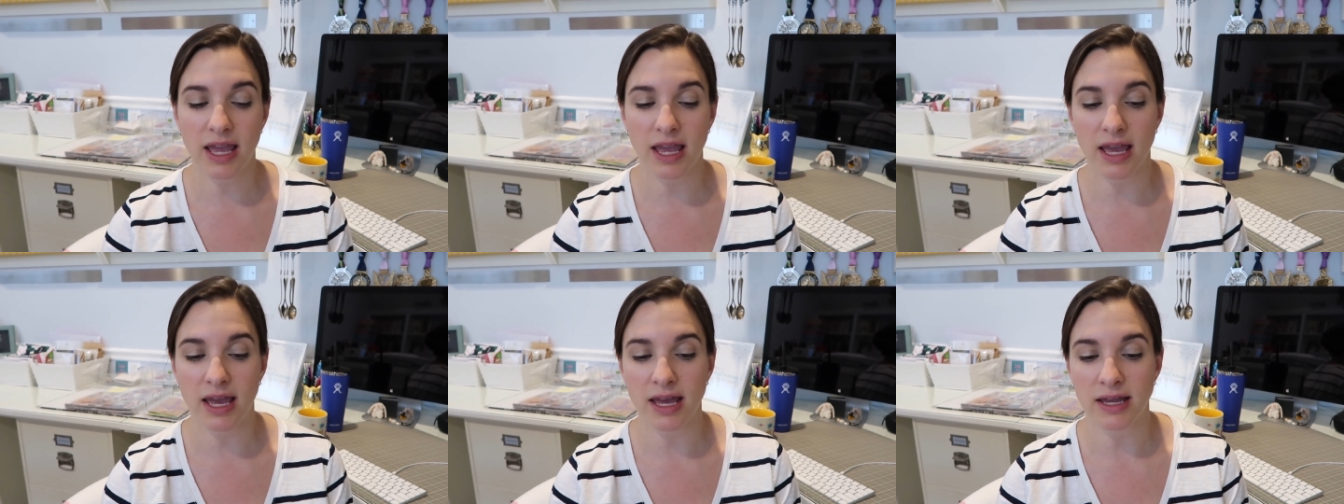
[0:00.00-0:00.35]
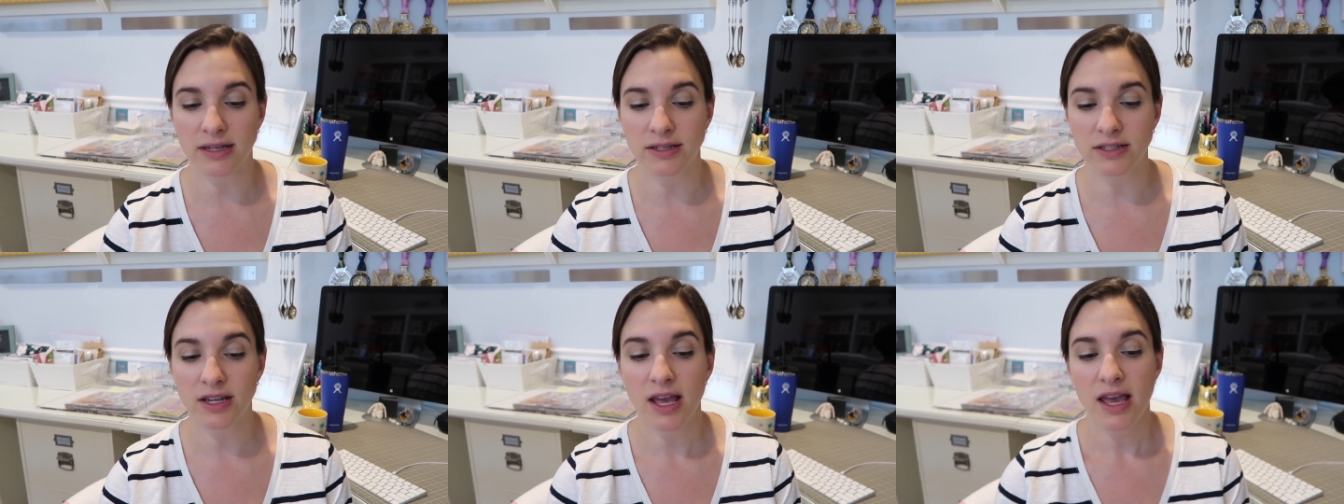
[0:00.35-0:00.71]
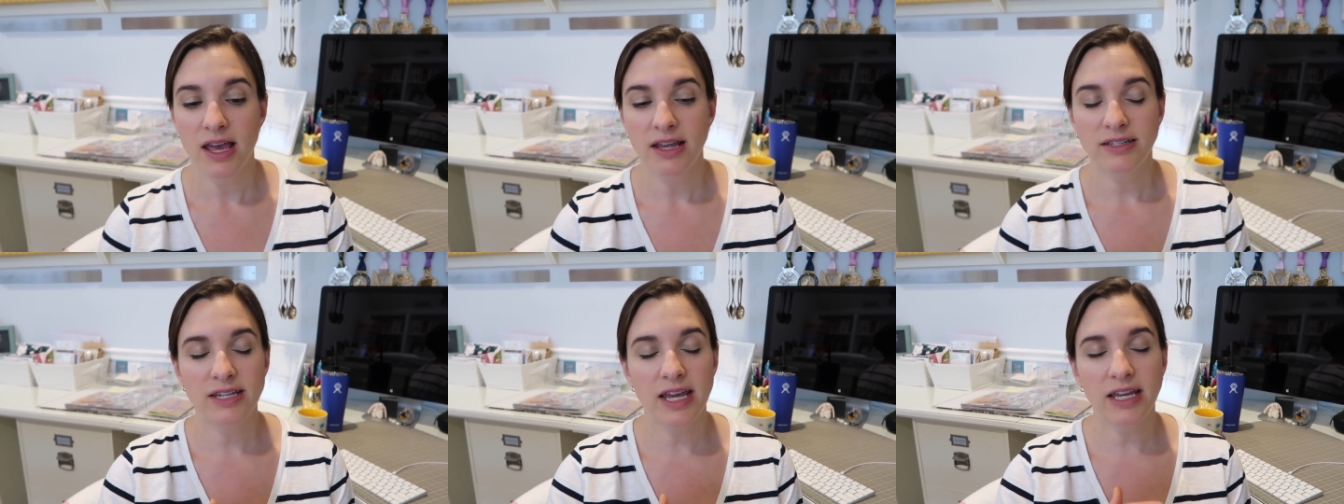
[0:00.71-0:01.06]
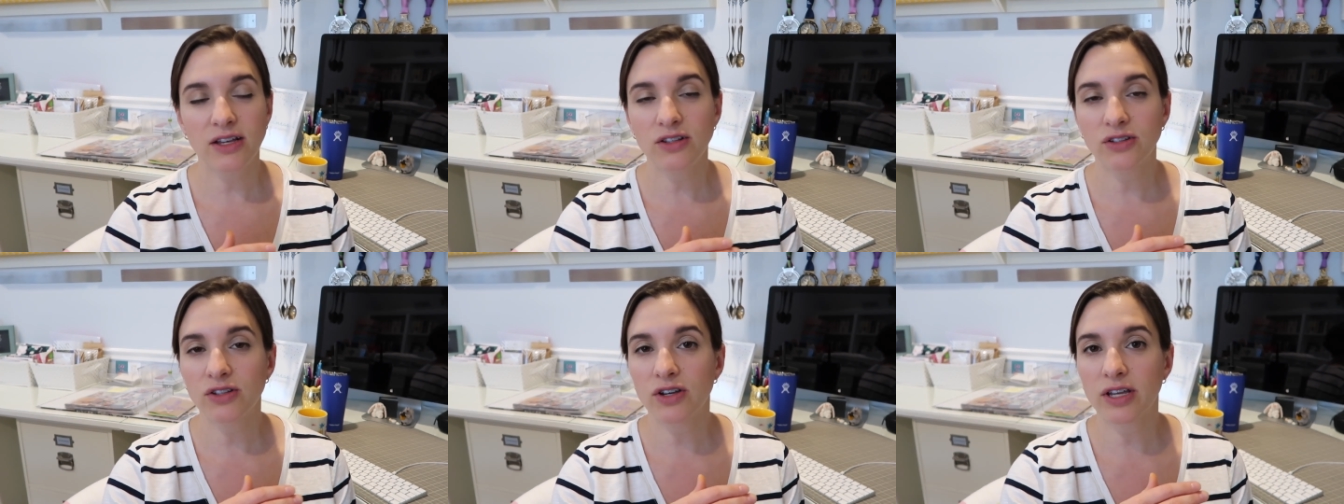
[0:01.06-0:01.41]
and
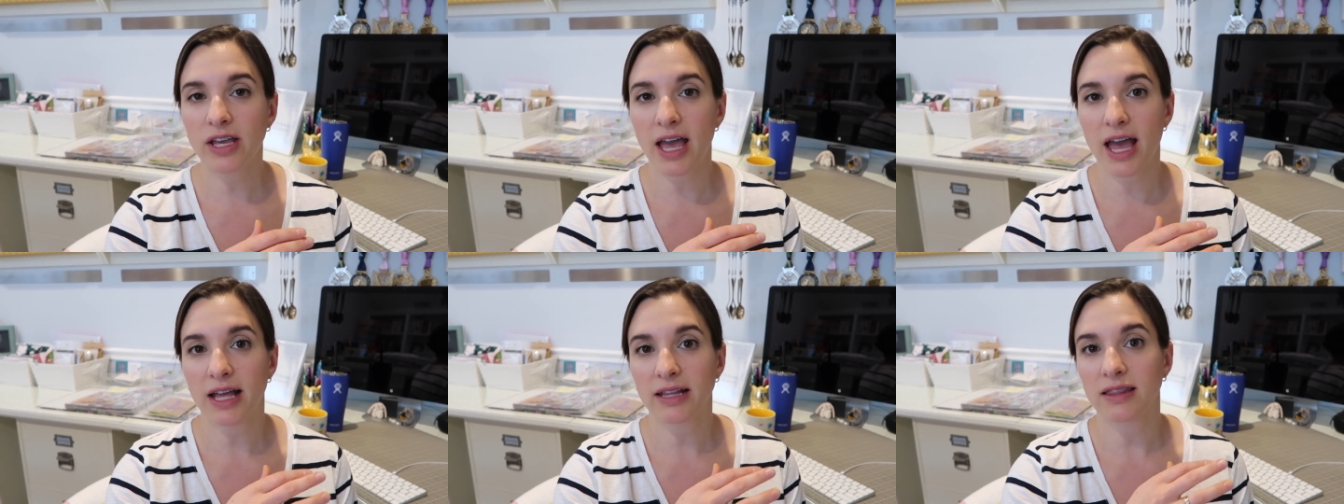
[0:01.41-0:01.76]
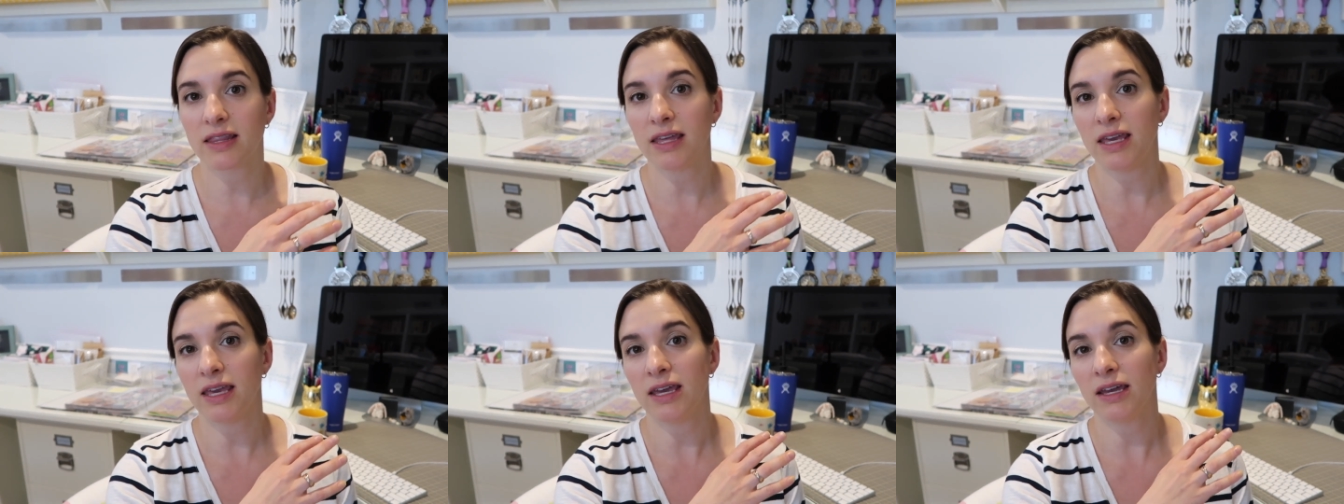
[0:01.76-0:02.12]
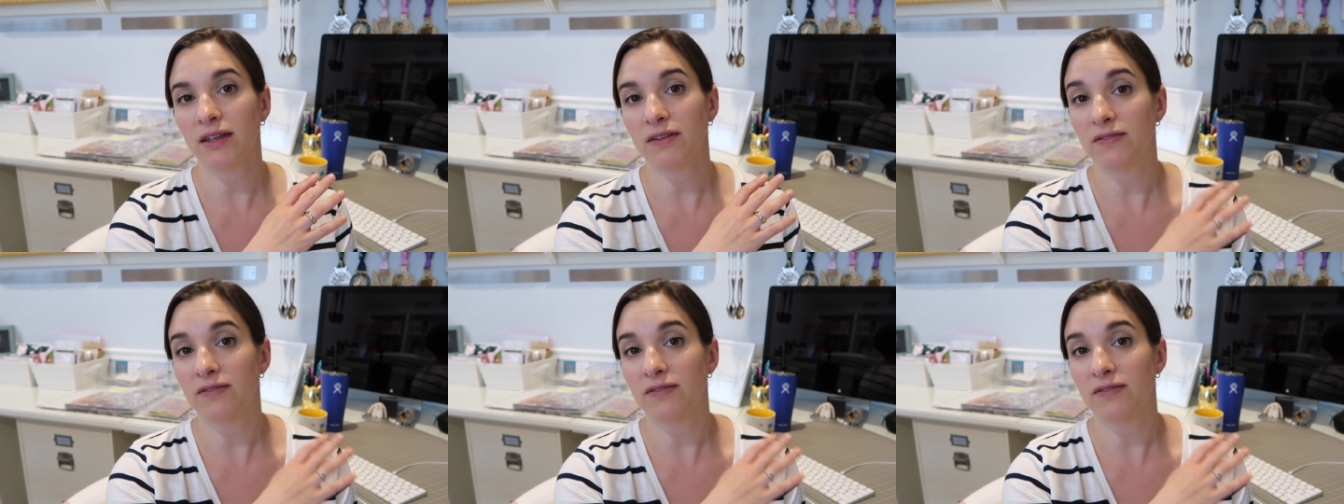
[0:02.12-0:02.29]
take a look at the